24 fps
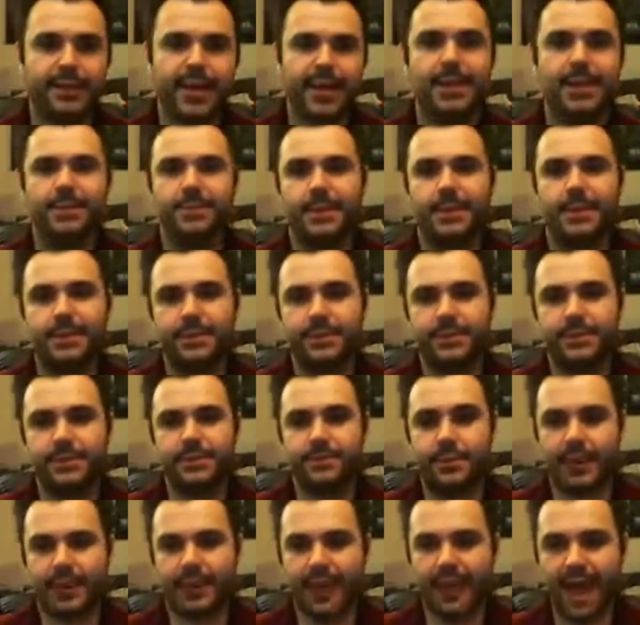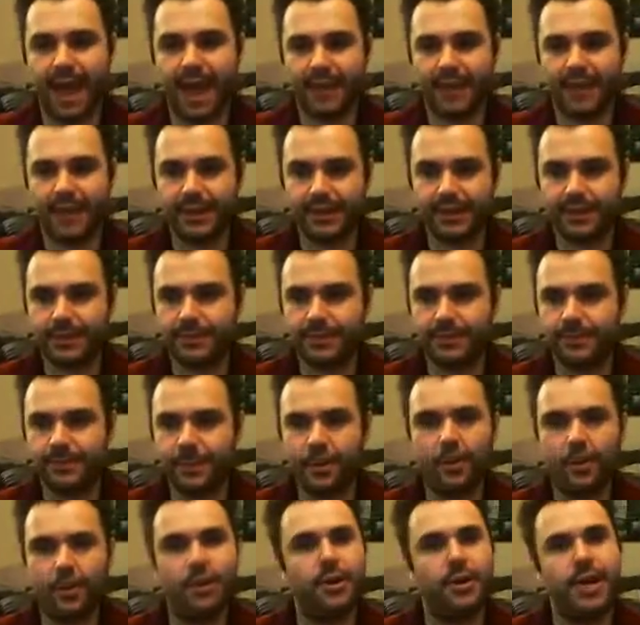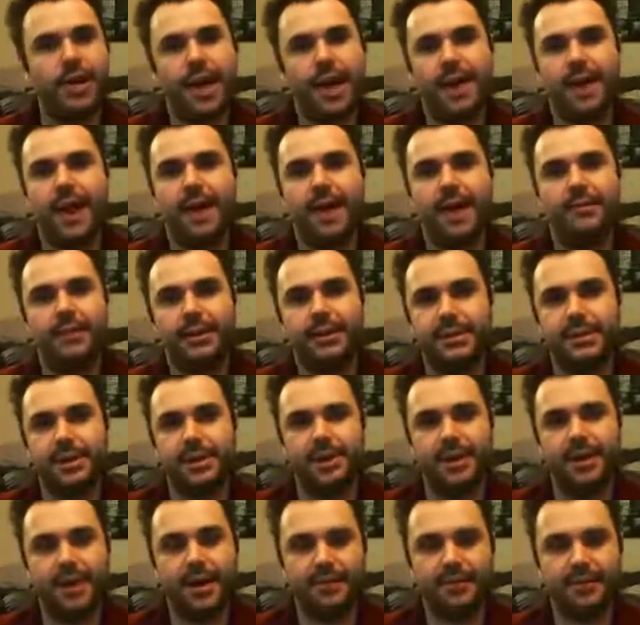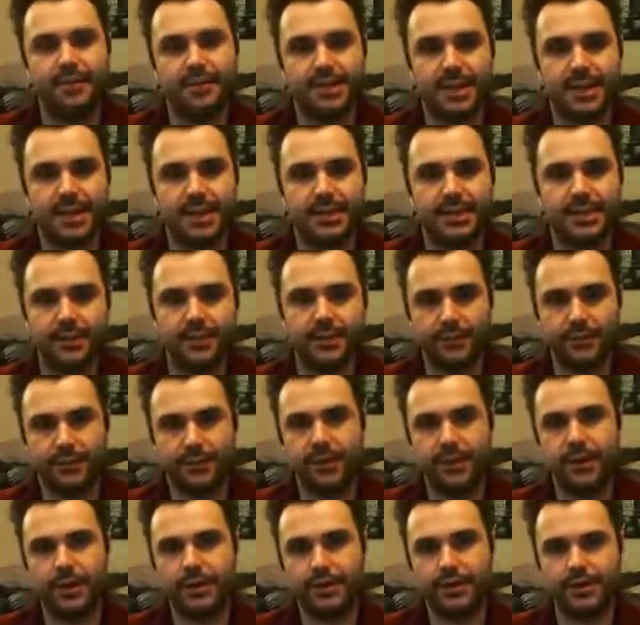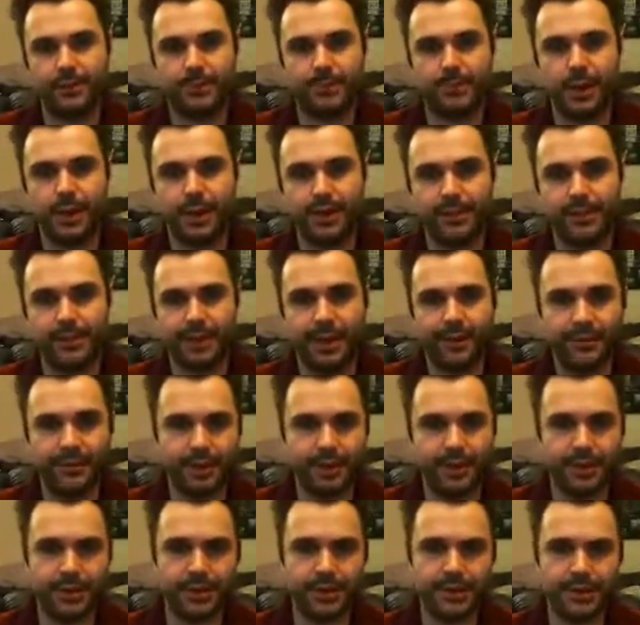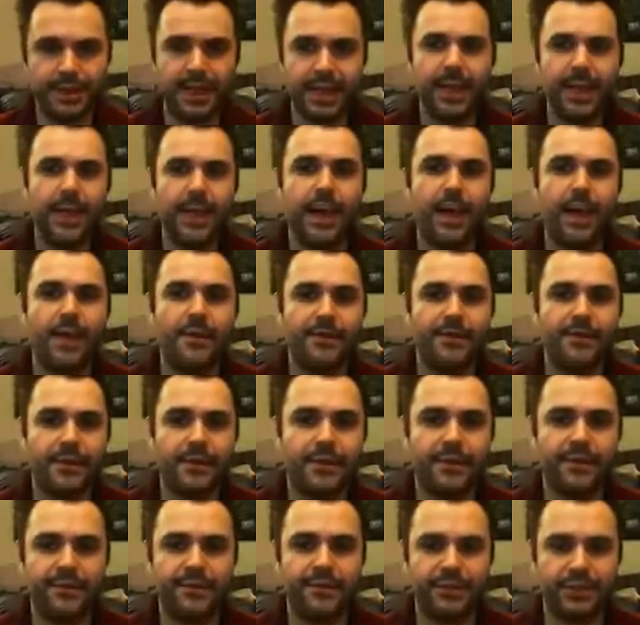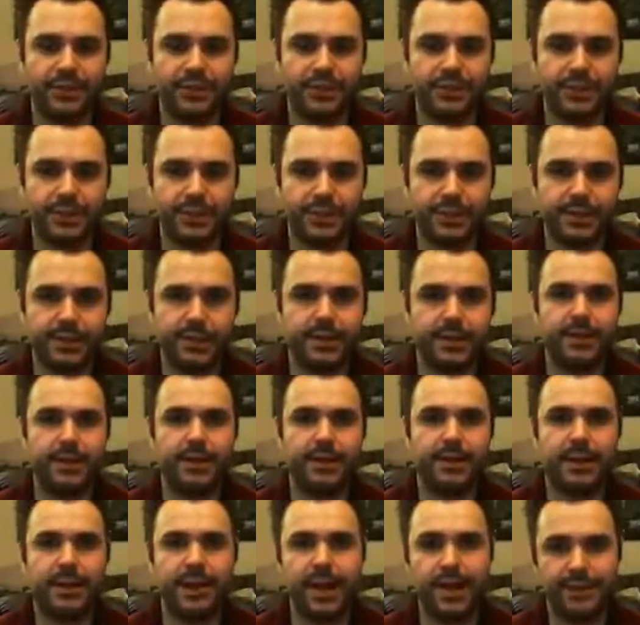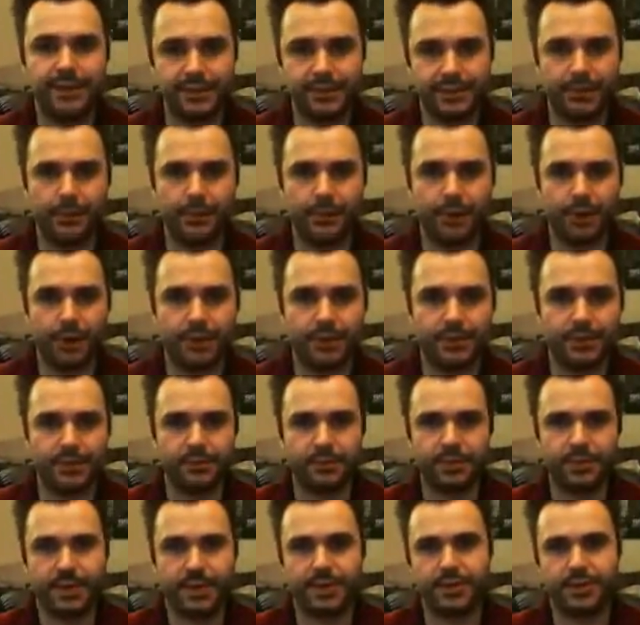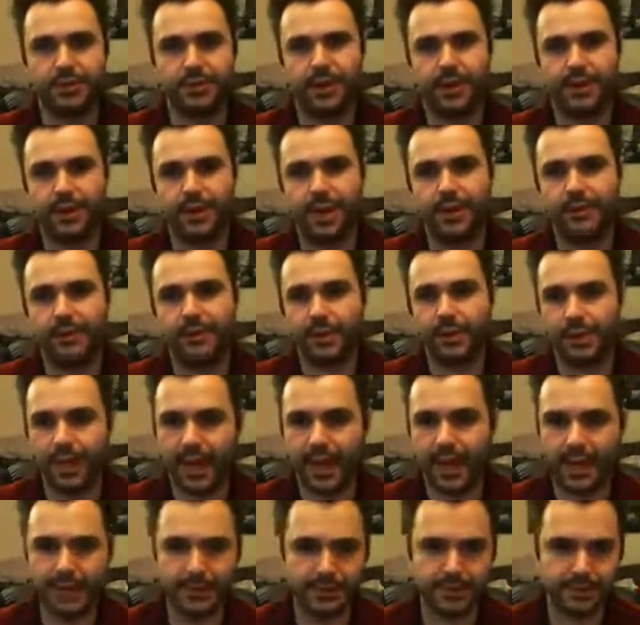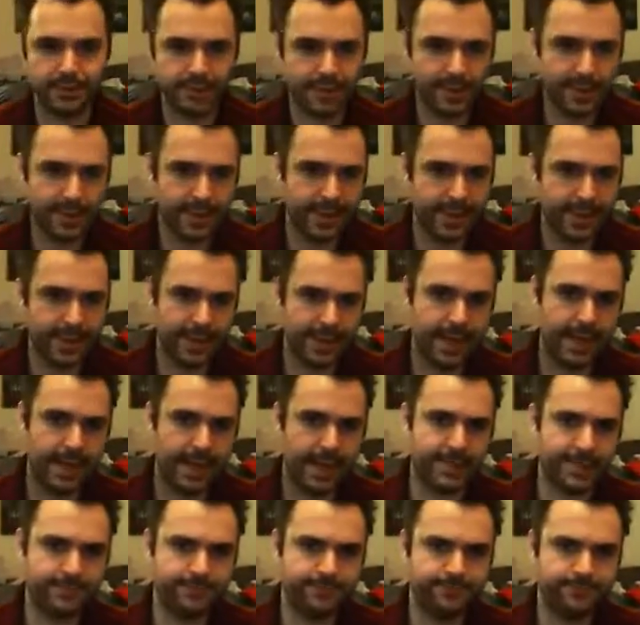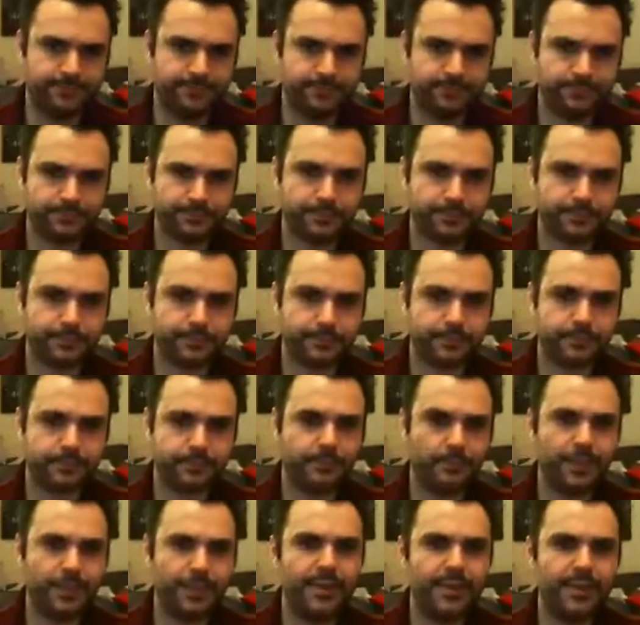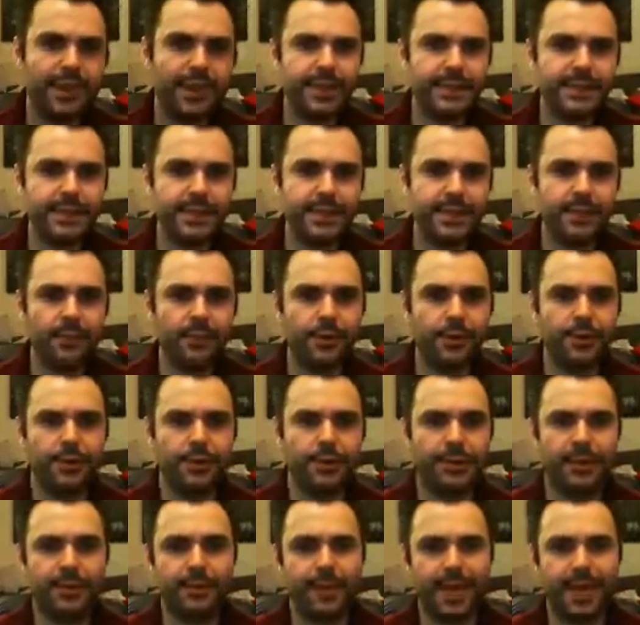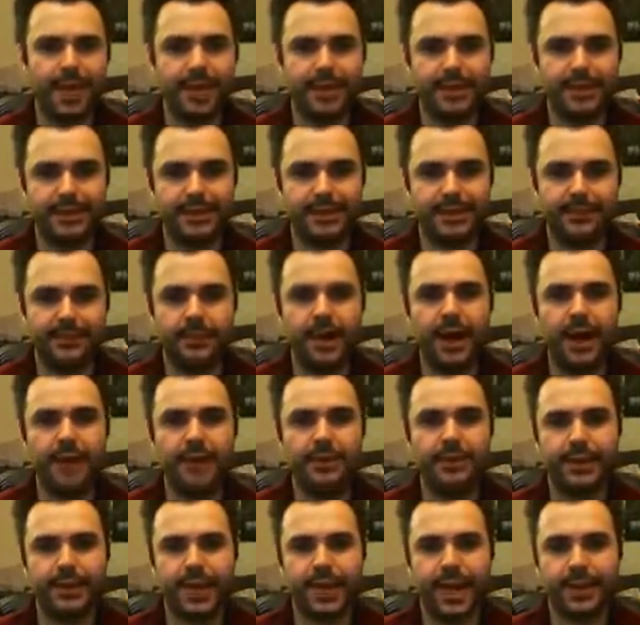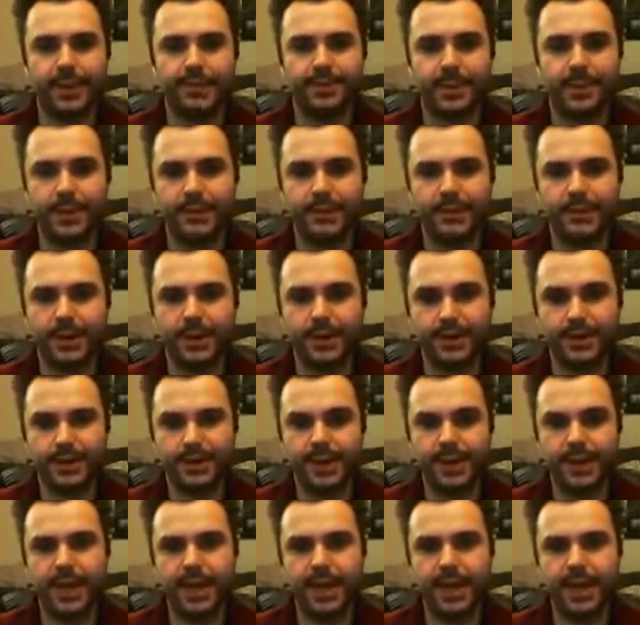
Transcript: Chaos Space Marines bring in Havocs. Autocannon Havocs, I've discussed this before in some Breaking the Meta videos, are a very efficient heavy support option with their Strength 8 autocannons. The next thing you want to think about is if you are doing Chaos Space Marines,